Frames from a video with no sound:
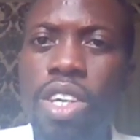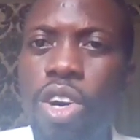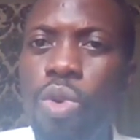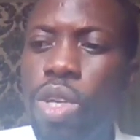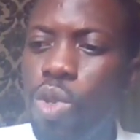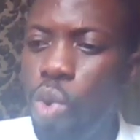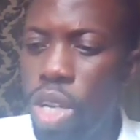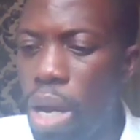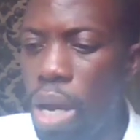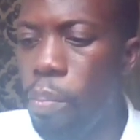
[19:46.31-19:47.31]
always
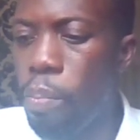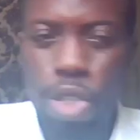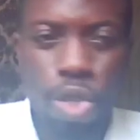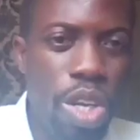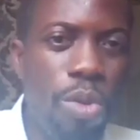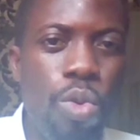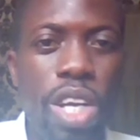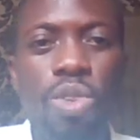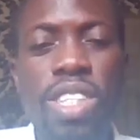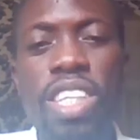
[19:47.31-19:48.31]
going and patrolling where
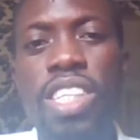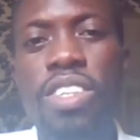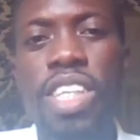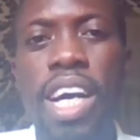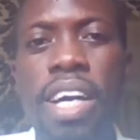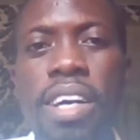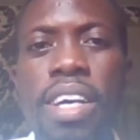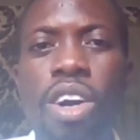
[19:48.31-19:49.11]
those angels are,